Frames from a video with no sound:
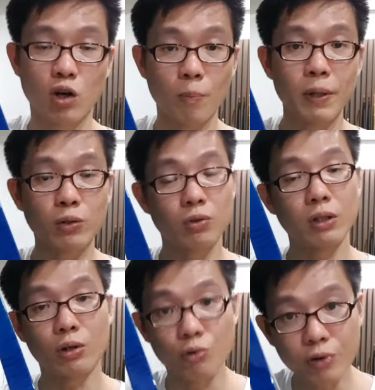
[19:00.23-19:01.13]
compared to the
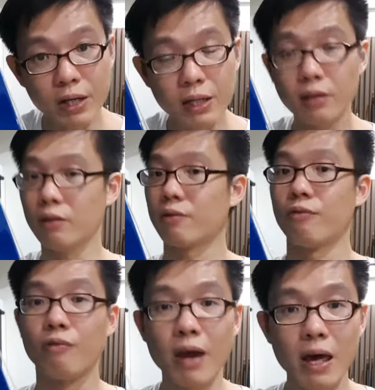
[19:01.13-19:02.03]
green, the
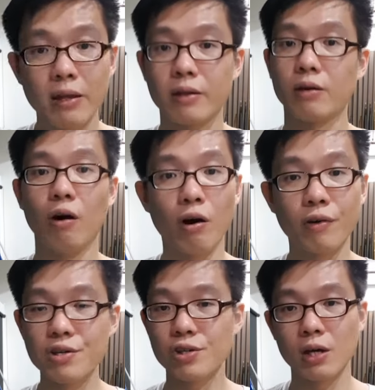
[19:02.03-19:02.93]
red, the
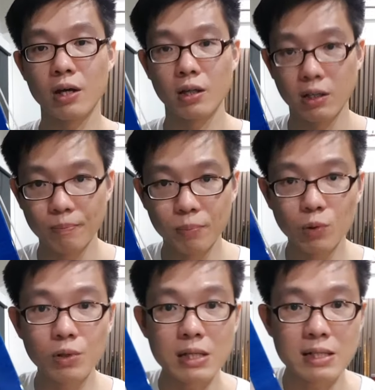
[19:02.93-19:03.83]
orange, the
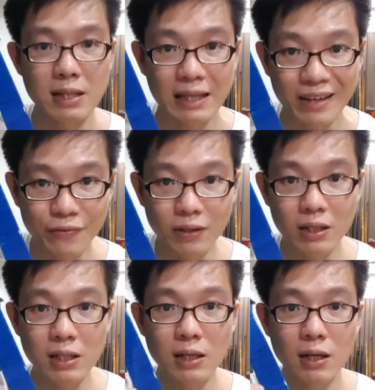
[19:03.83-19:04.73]
blue is
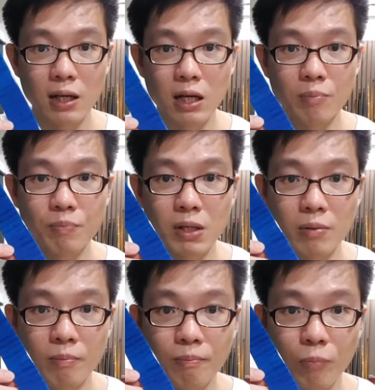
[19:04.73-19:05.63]
definitely a bit
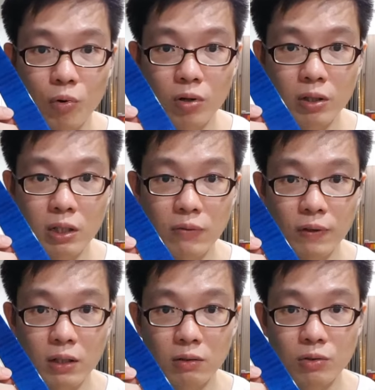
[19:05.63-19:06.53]
more
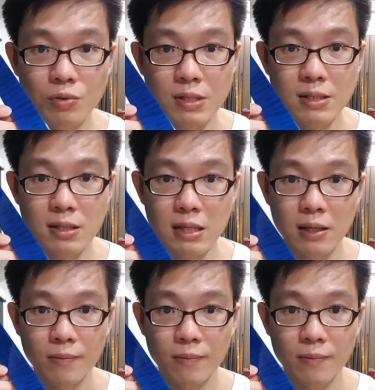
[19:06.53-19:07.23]
difficult to see.